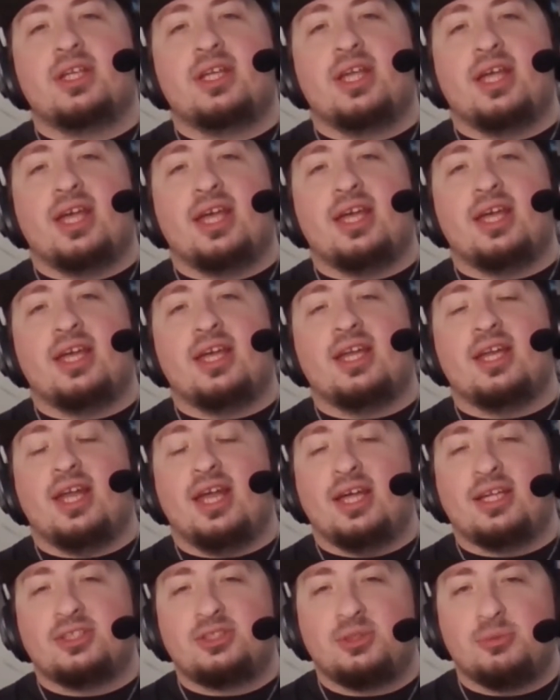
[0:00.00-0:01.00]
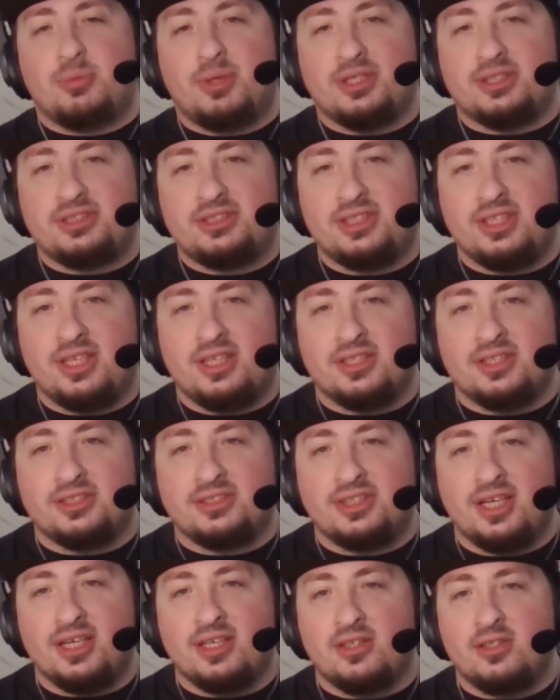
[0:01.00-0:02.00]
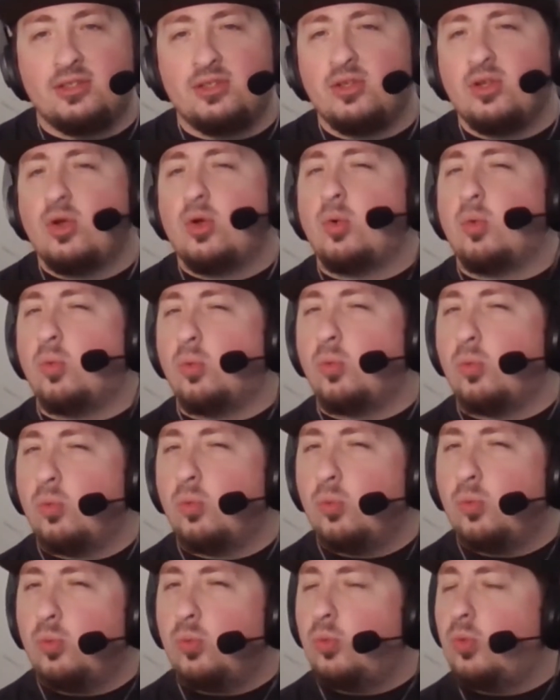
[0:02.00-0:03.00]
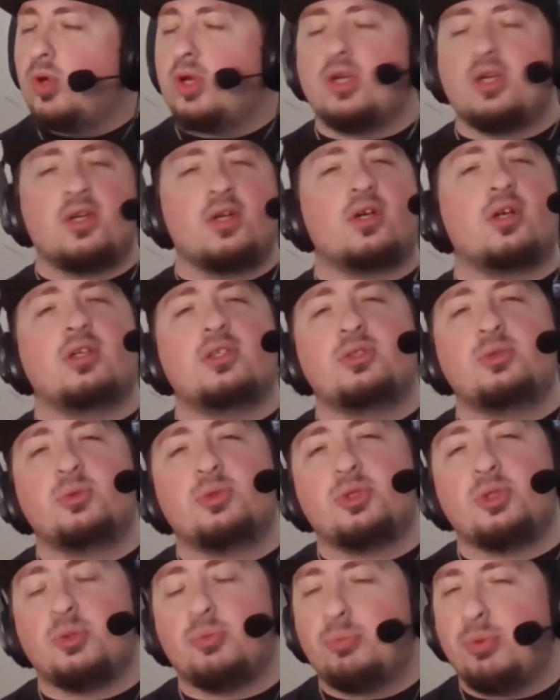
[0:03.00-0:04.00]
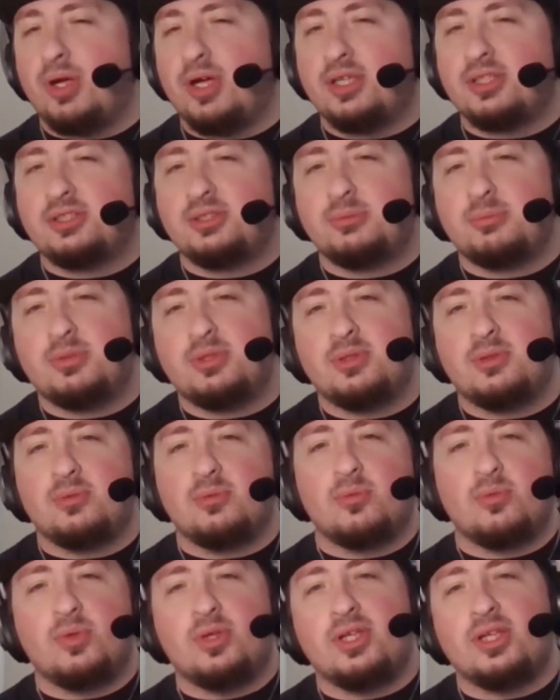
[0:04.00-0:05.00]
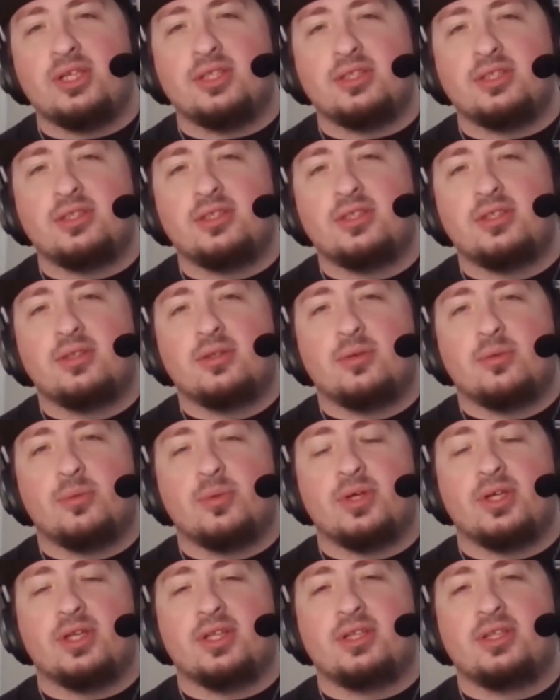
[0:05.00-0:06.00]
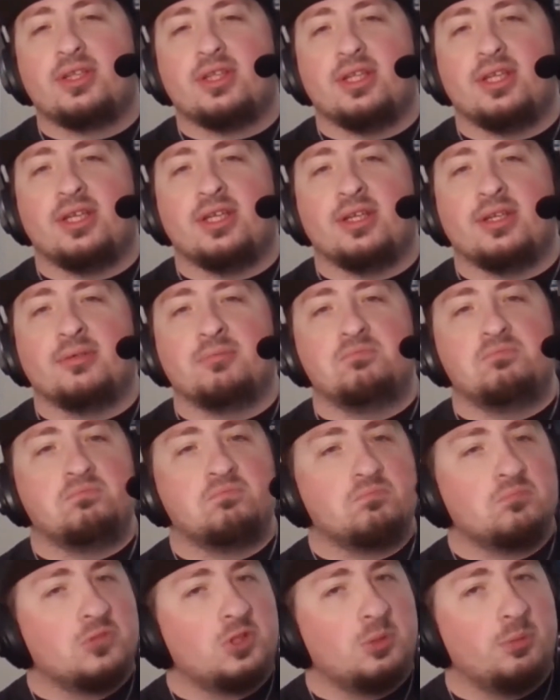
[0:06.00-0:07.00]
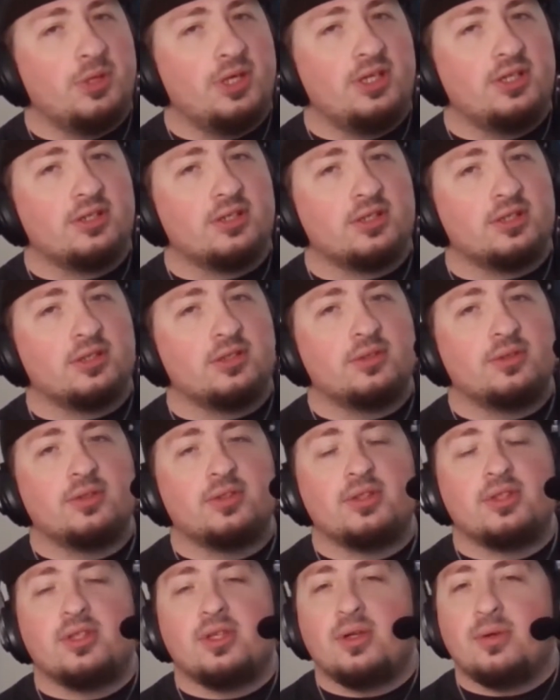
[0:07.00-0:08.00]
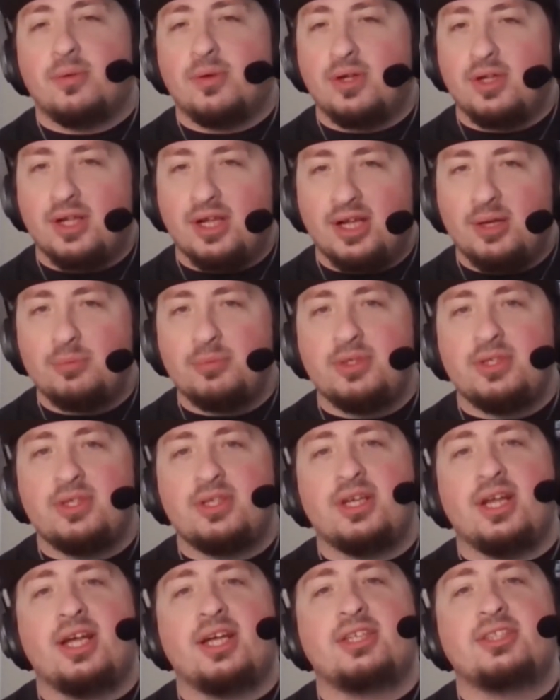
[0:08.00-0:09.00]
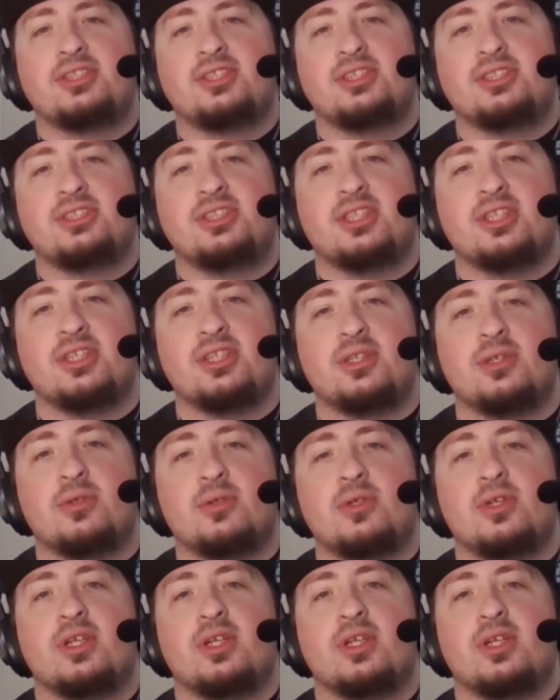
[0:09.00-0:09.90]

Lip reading: and as you might see on the title, what cards would you possibly win with in Commander? Well, I'm here to actually tell you